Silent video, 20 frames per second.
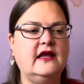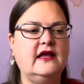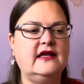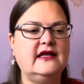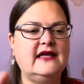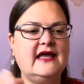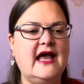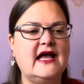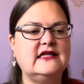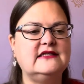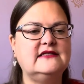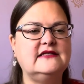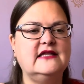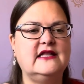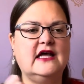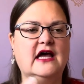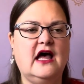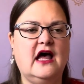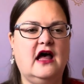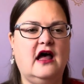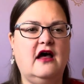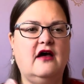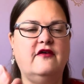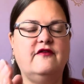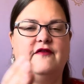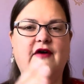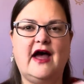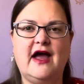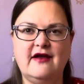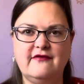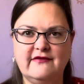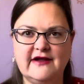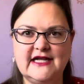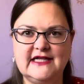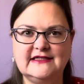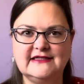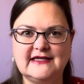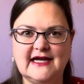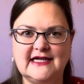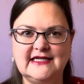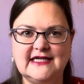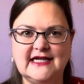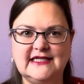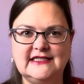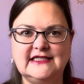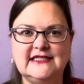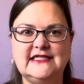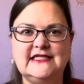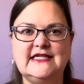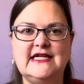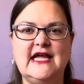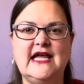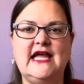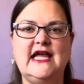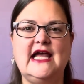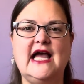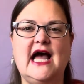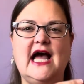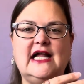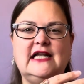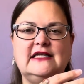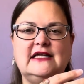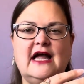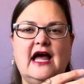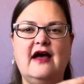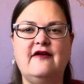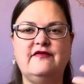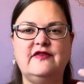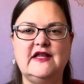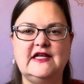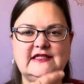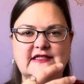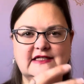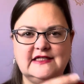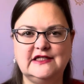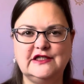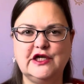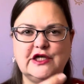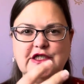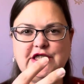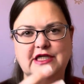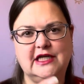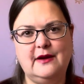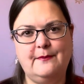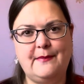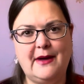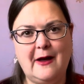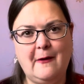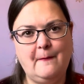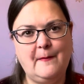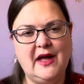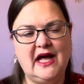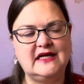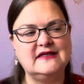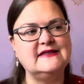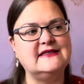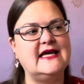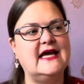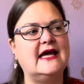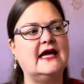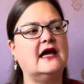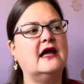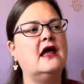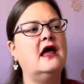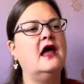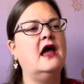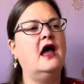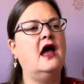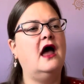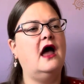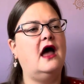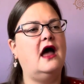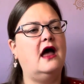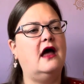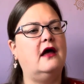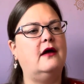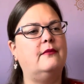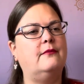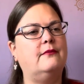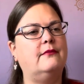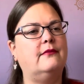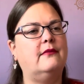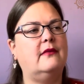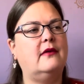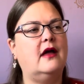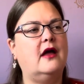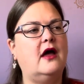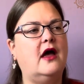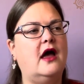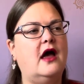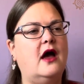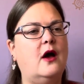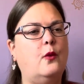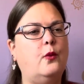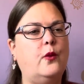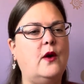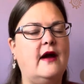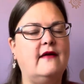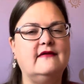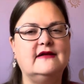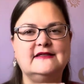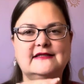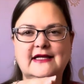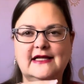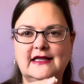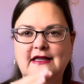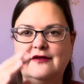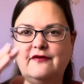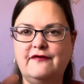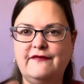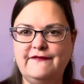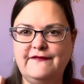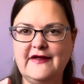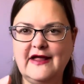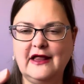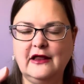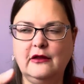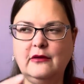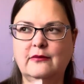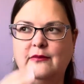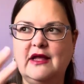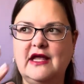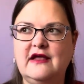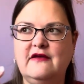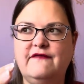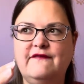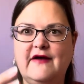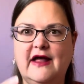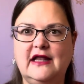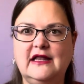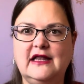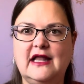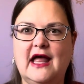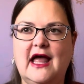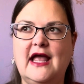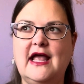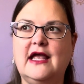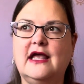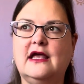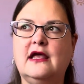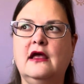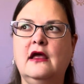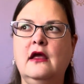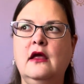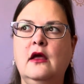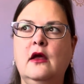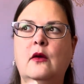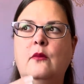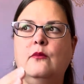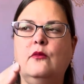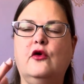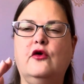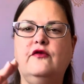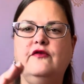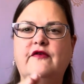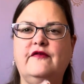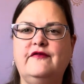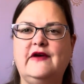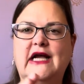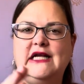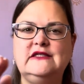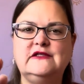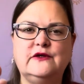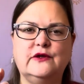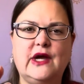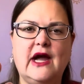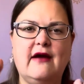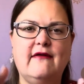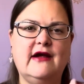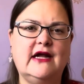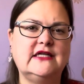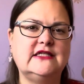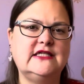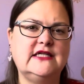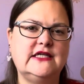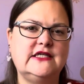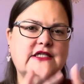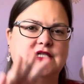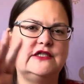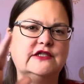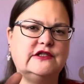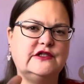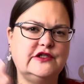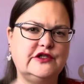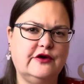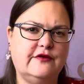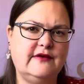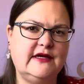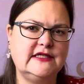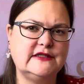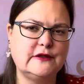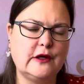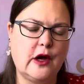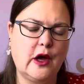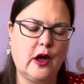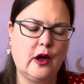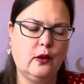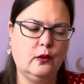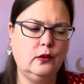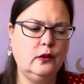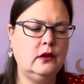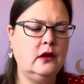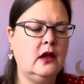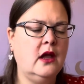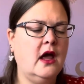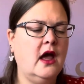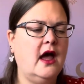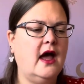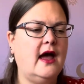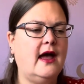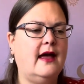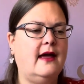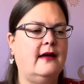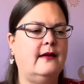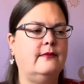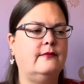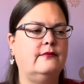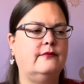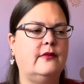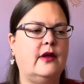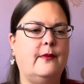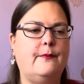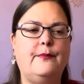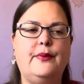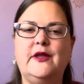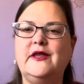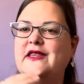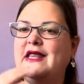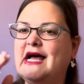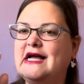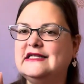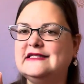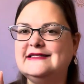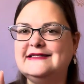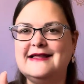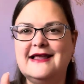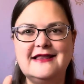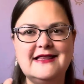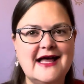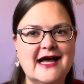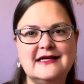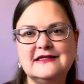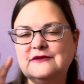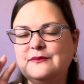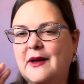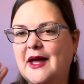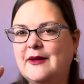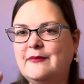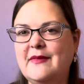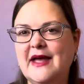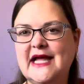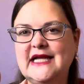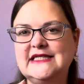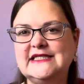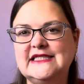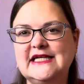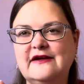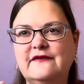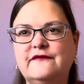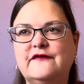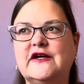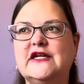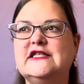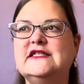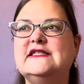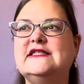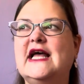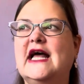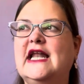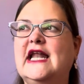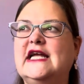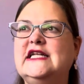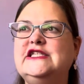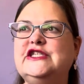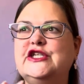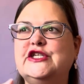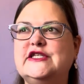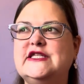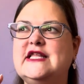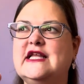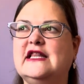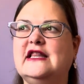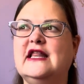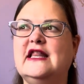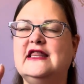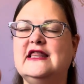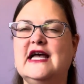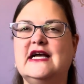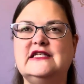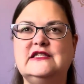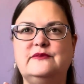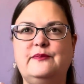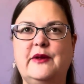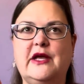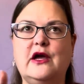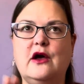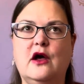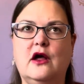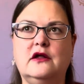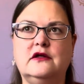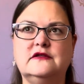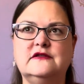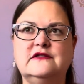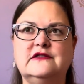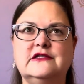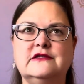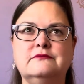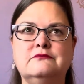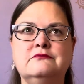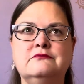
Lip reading: get to the heart of Irene's identity and have this discussion about passing. Whereas in the film, he felt like more of a vital character to the story as a whole. But that's my main difference. And I just think that that's because